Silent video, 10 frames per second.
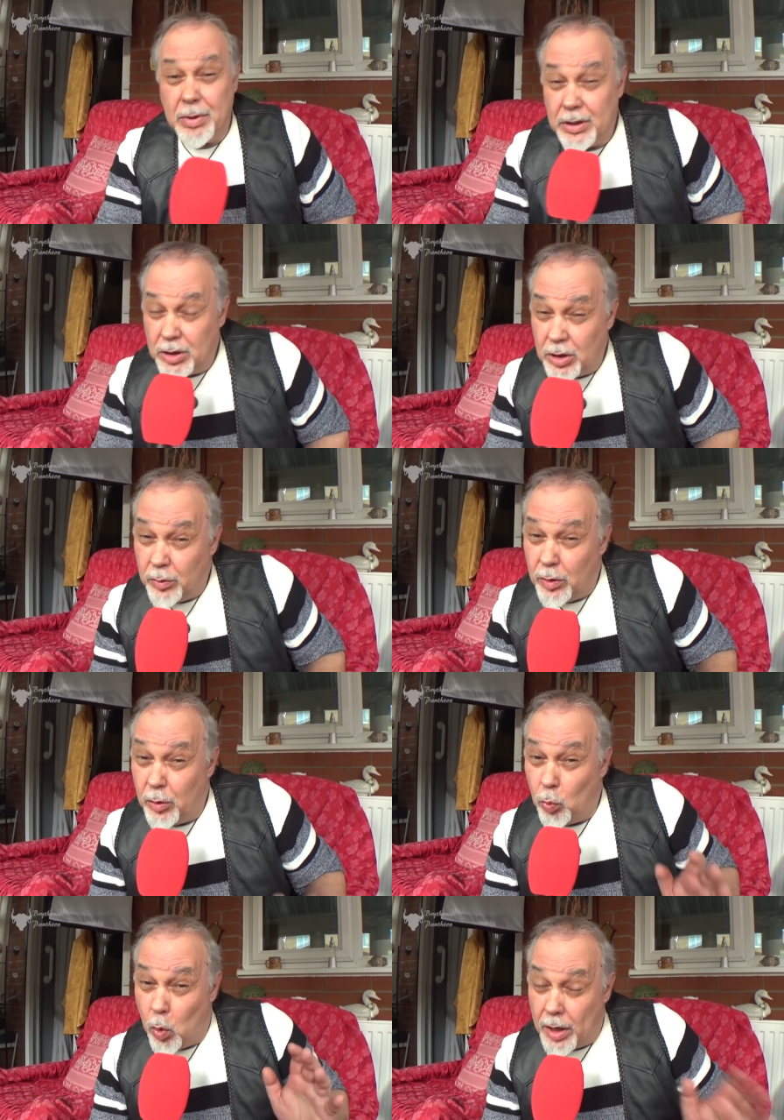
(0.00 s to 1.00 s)
But
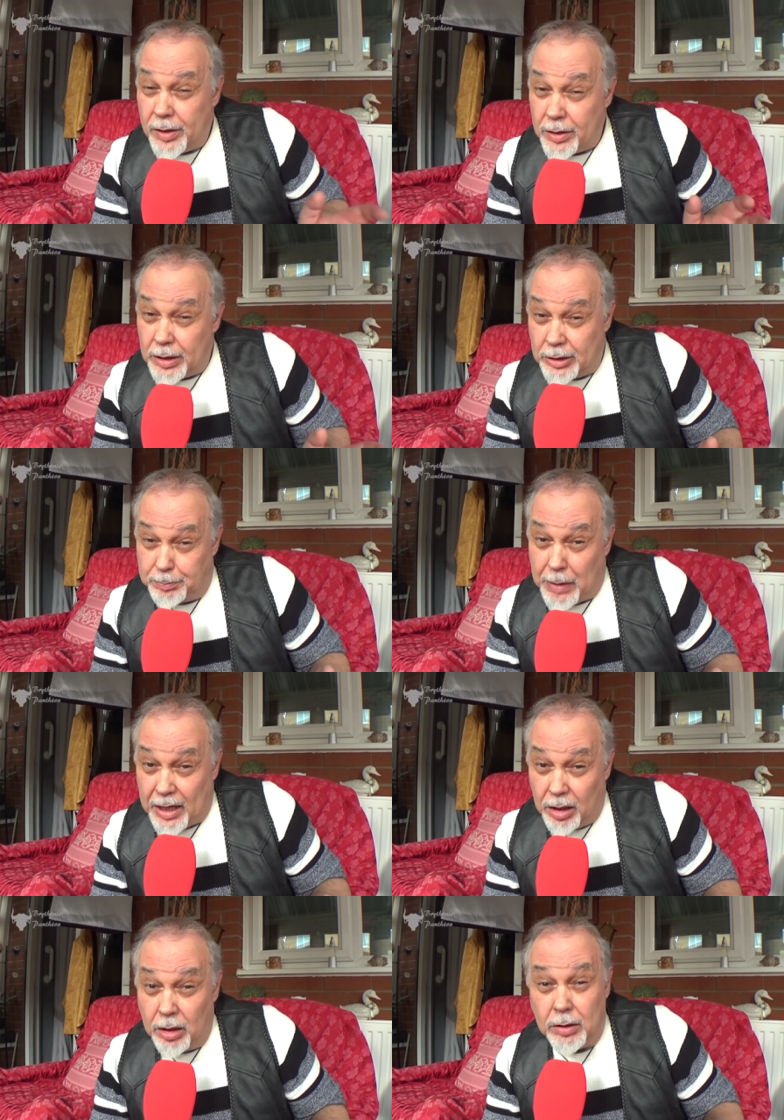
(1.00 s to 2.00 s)
during one of these
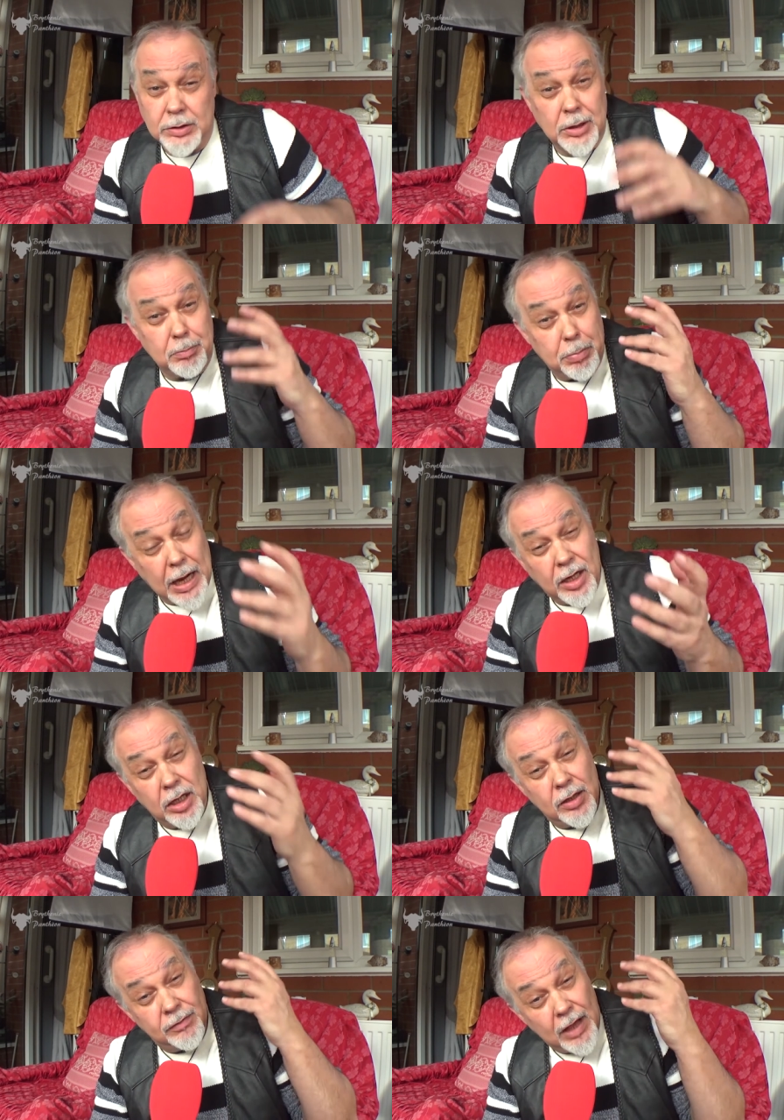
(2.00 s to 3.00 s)
battles, the
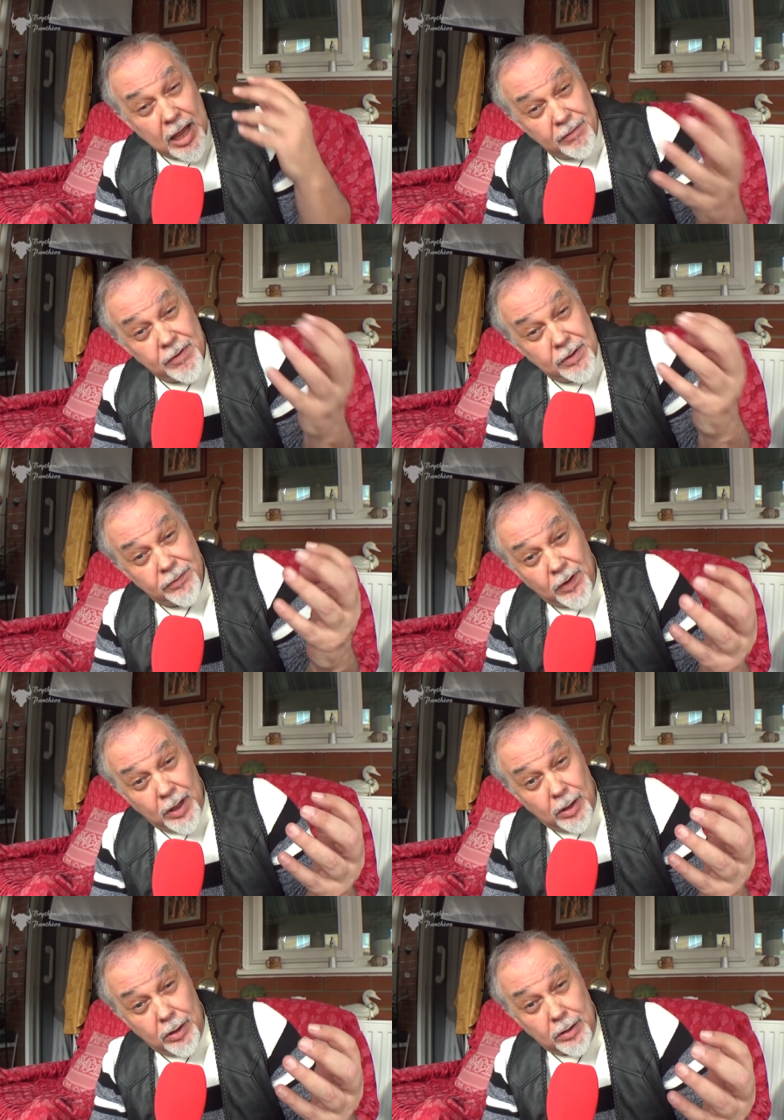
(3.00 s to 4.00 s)
Battle of
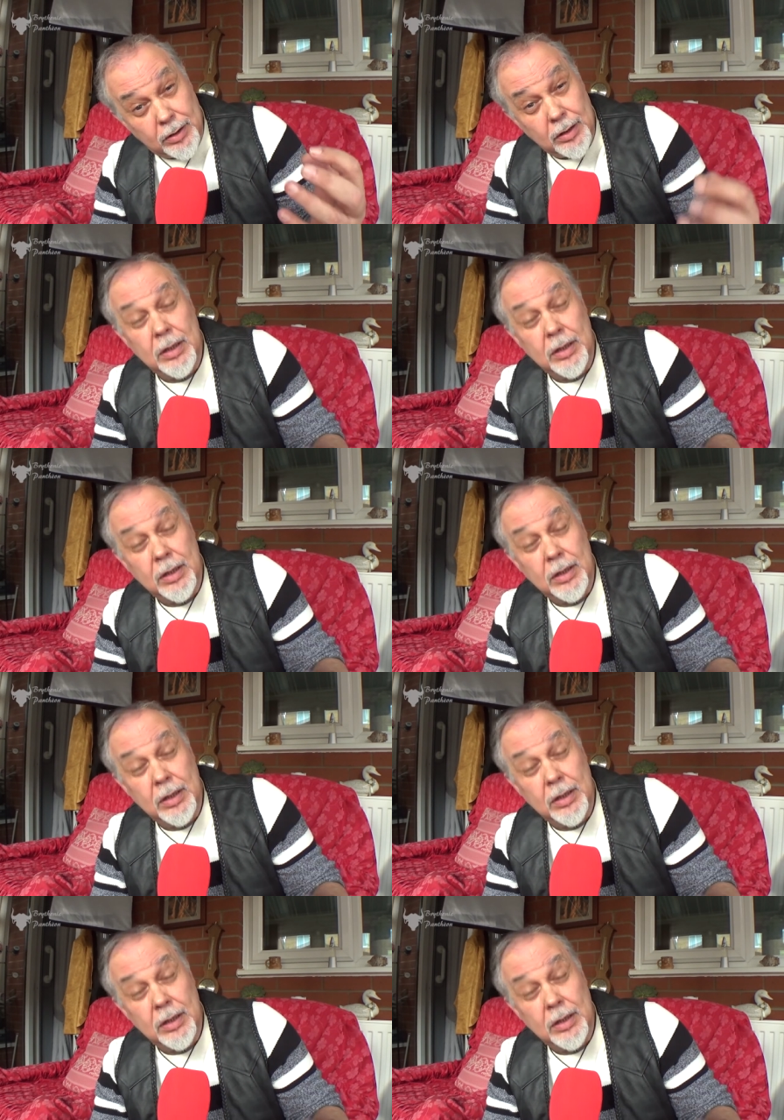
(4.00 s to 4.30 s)
Heavenfield,